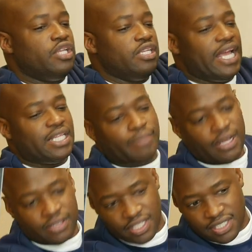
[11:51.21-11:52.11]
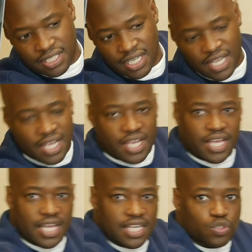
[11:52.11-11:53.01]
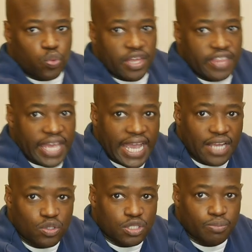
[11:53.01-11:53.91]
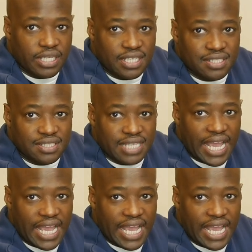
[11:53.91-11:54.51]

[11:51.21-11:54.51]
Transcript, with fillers: liked about this is where the handle is placed. The